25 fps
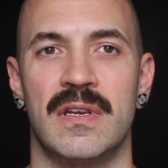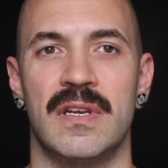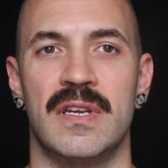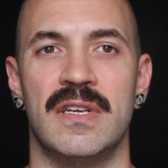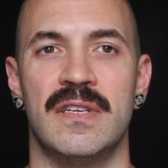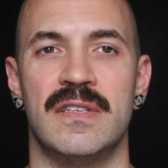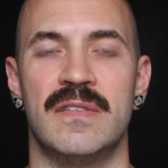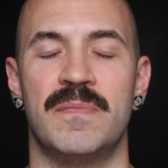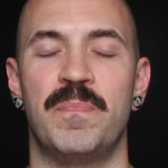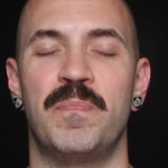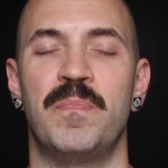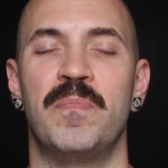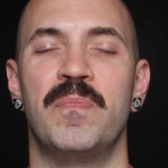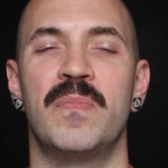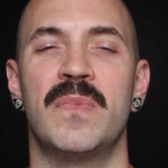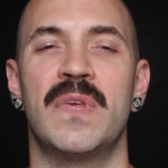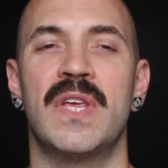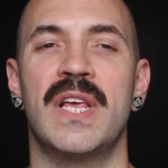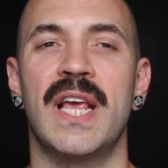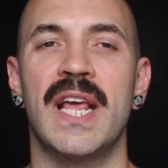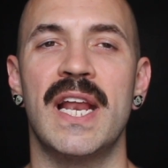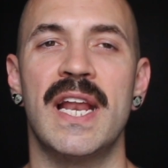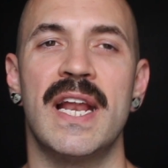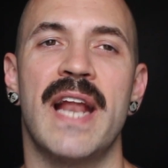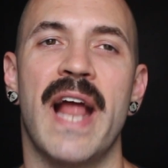is
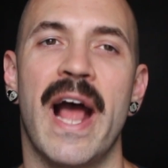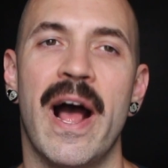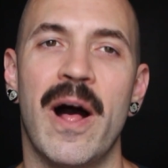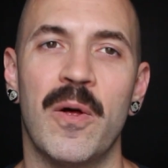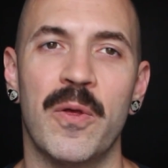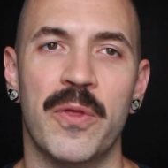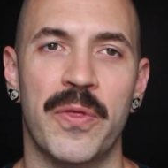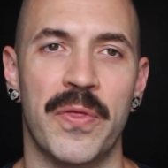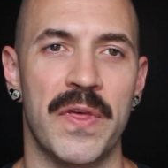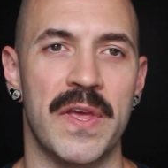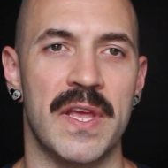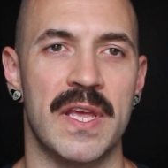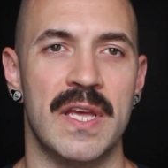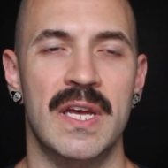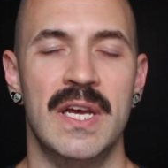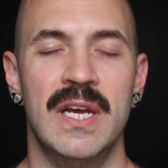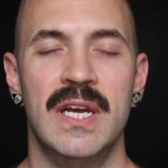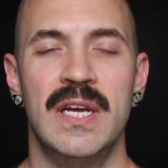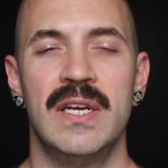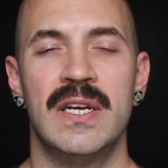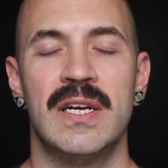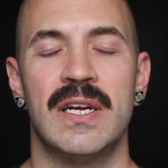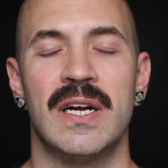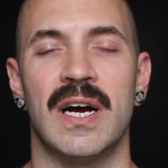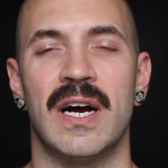getting healthy.
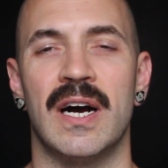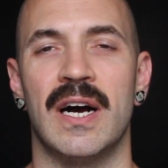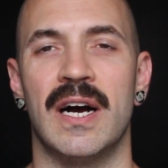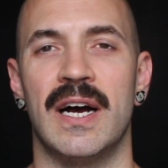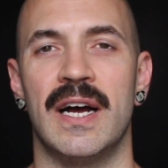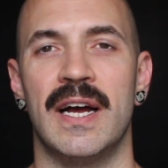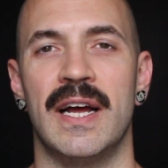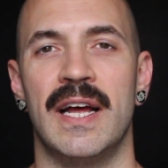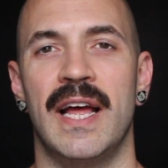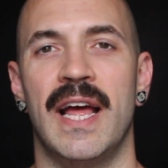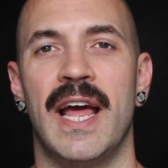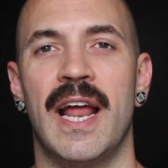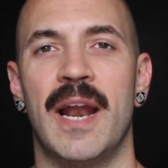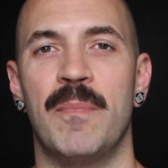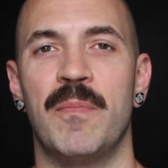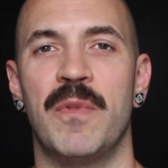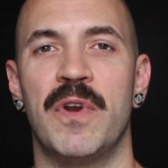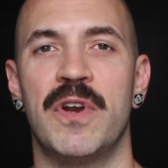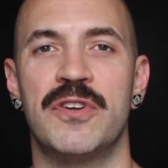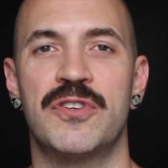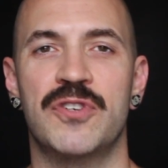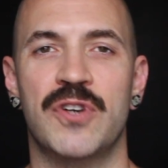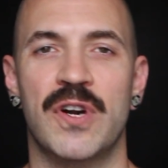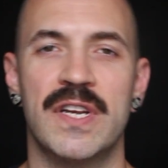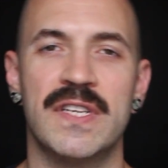And I'm
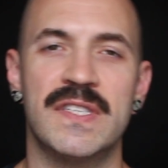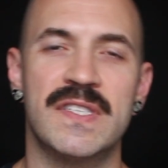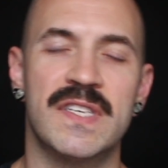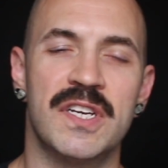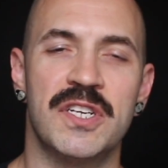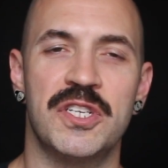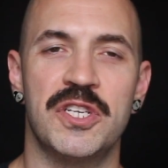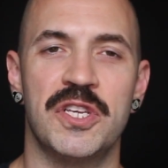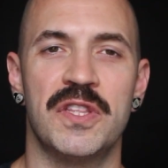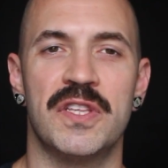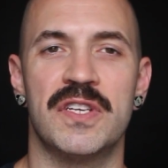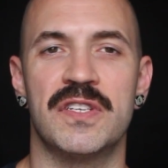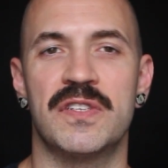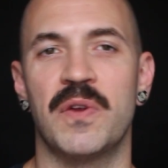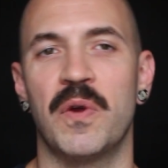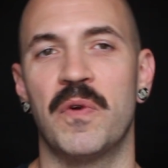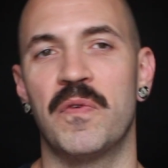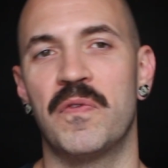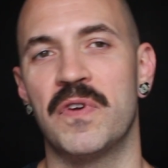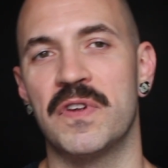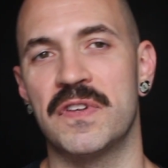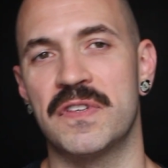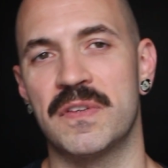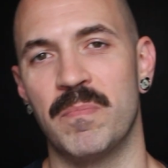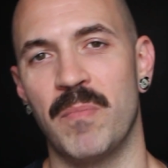going to transition this
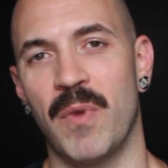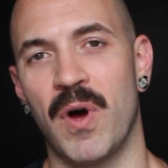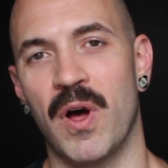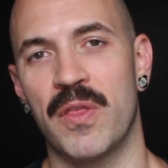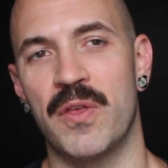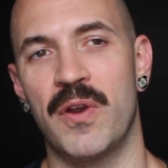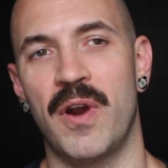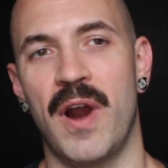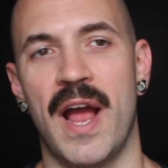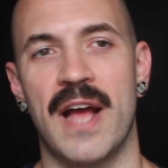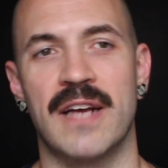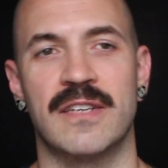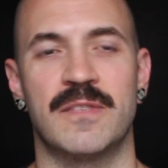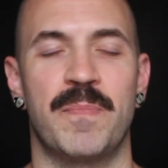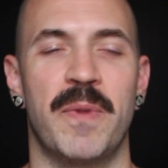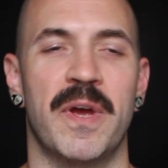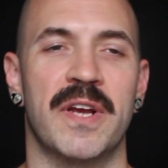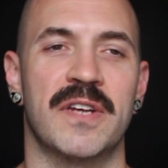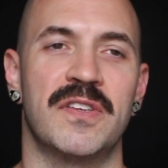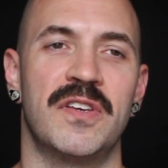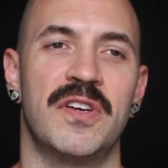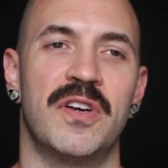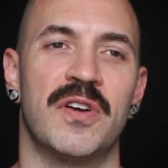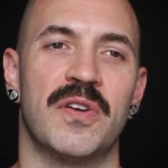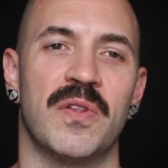over to some other
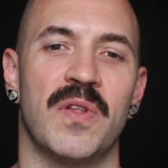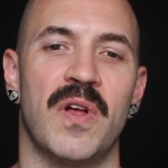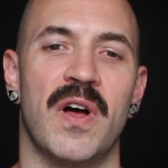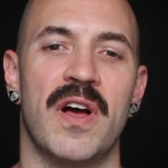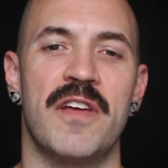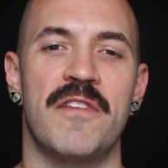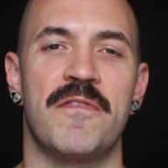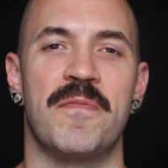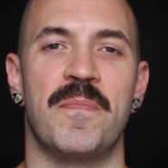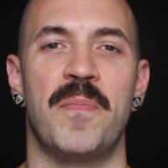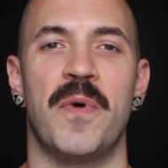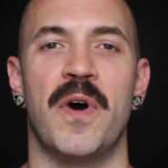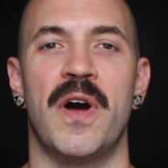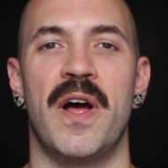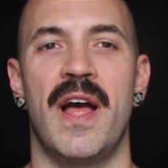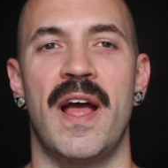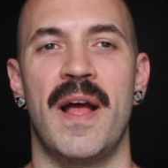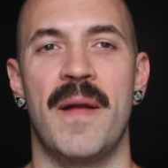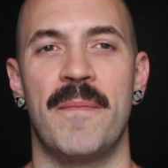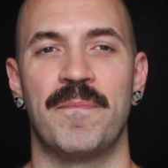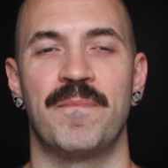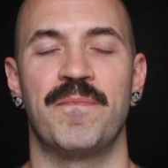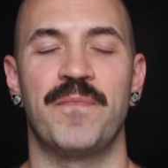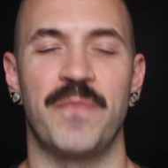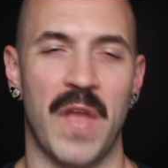aspects of your life,
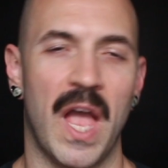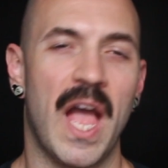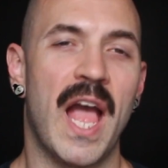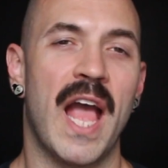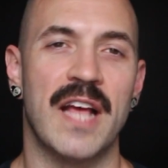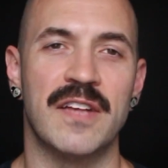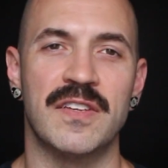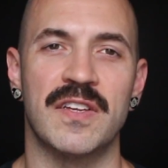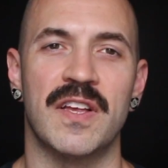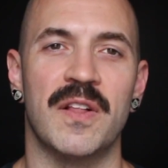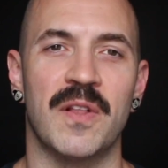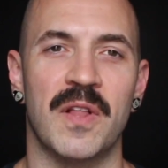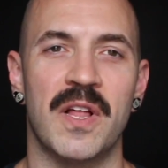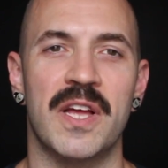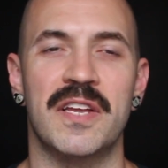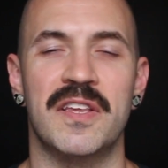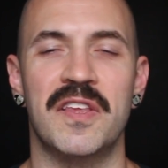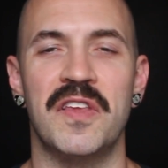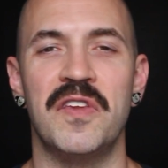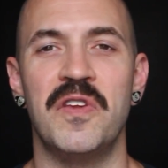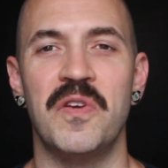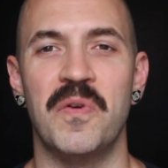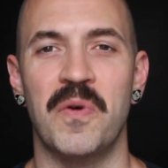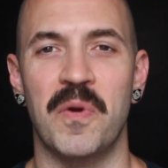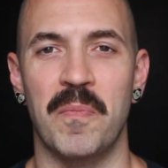but as I like
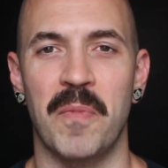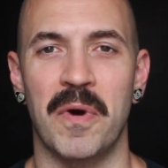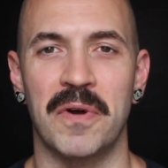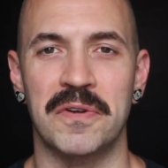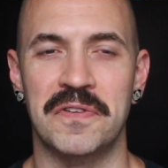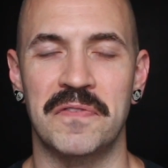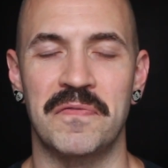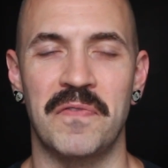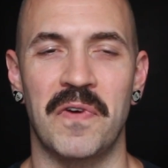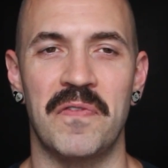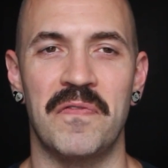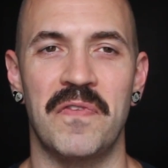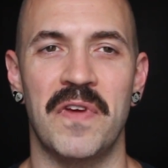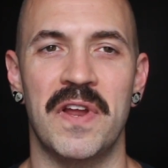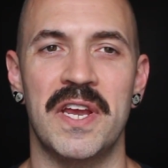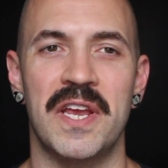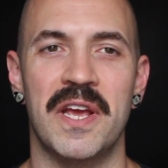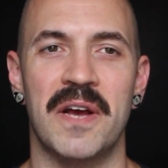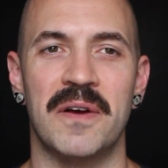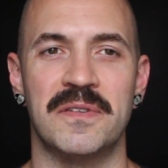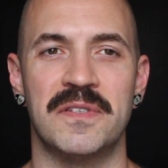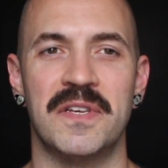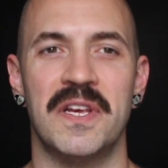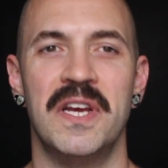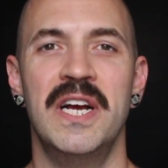to do in most of our
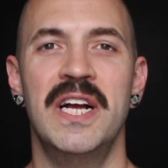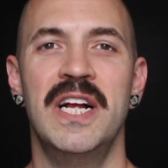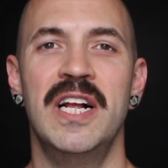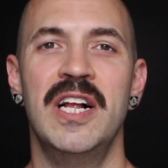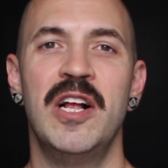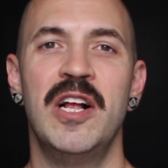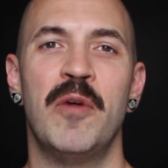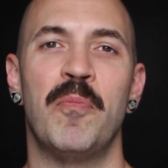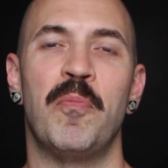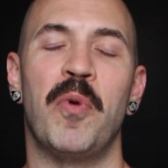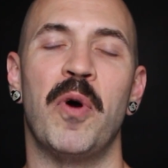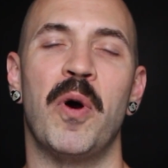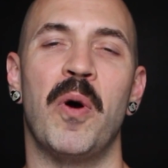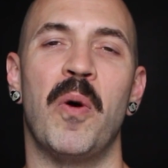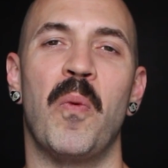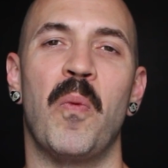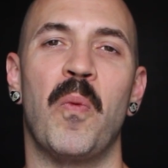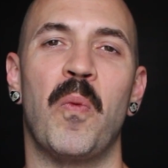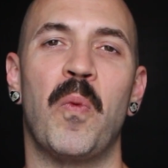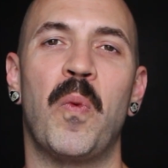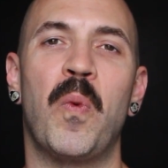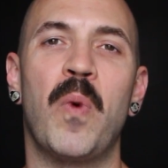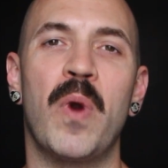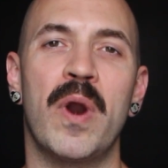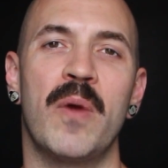videos, but
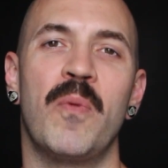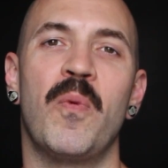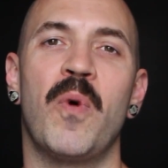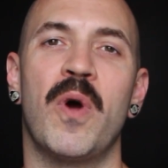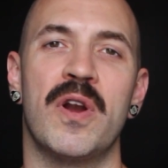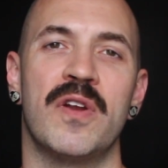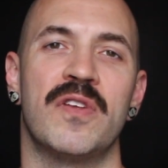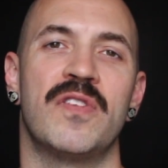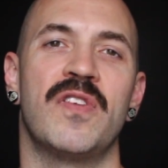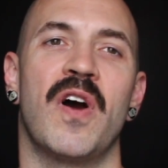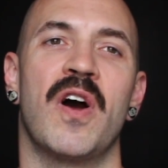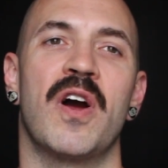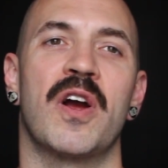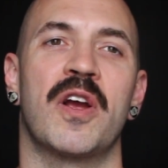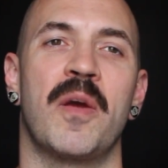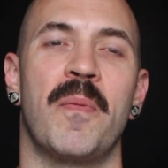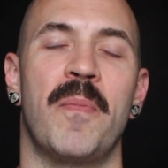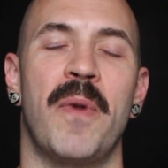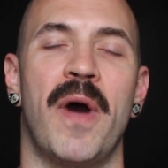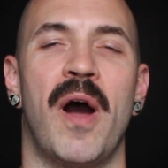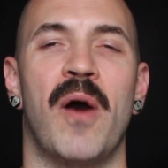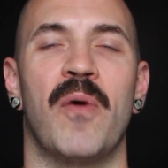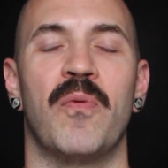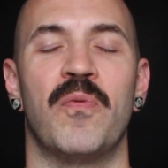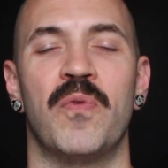what I want to talk
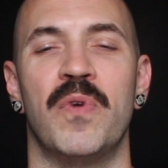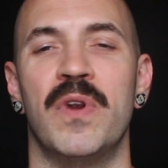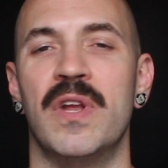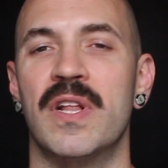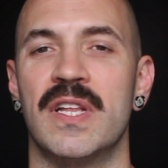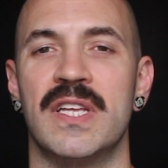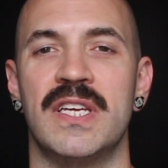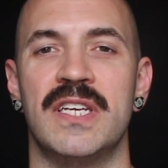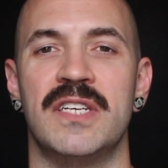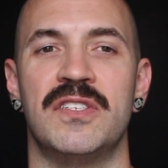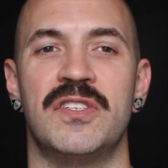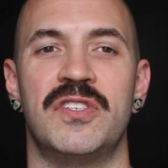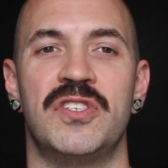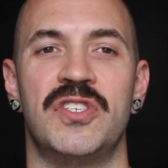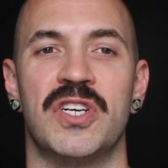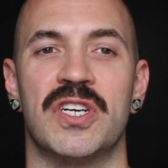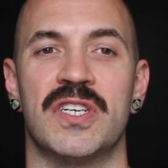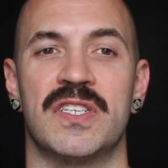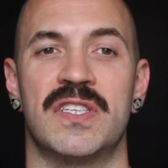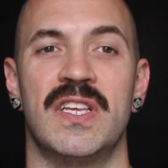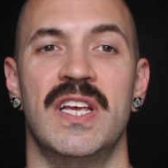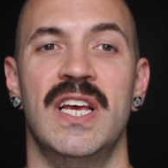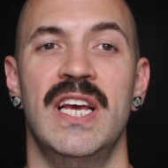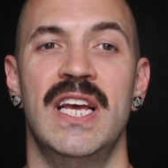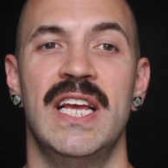about really is
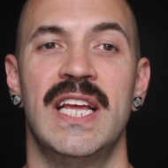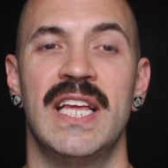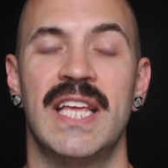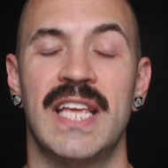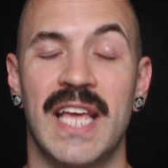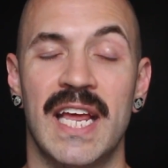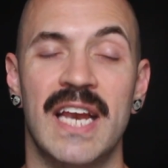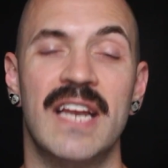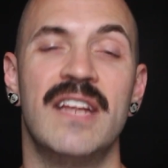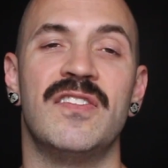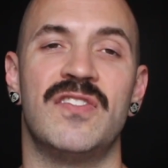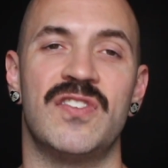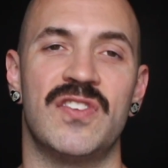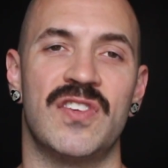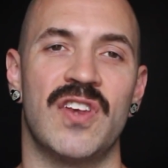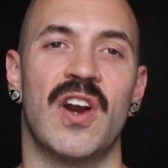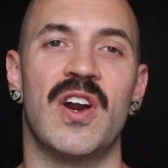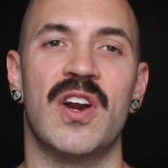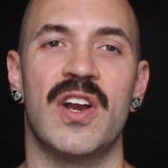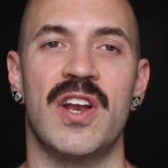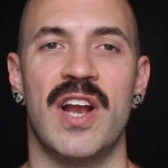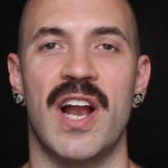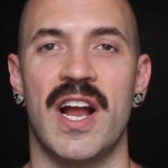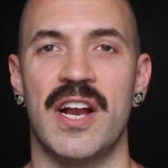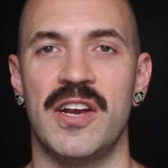just getting
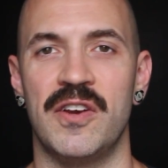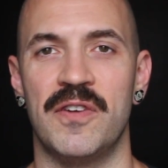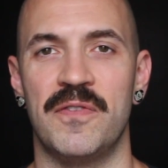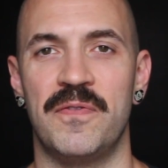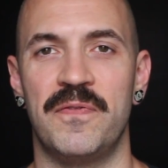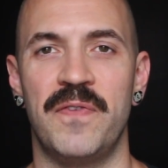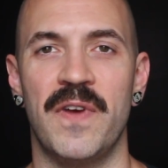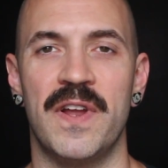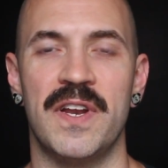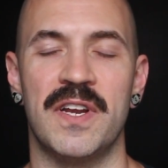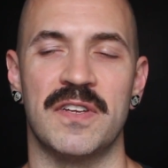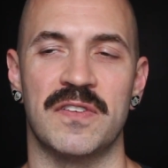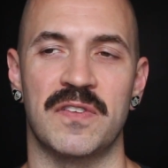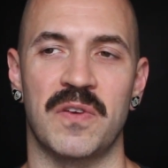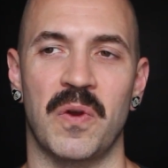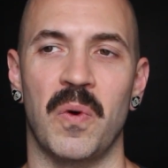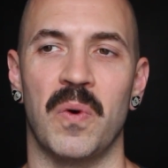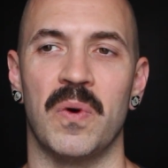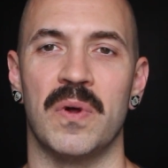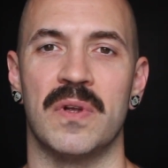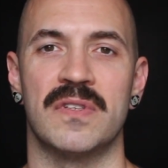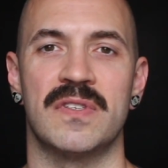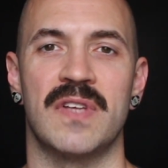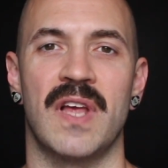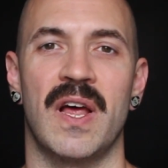started on your fitness
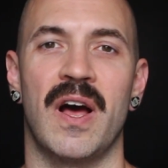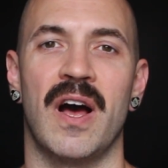goals.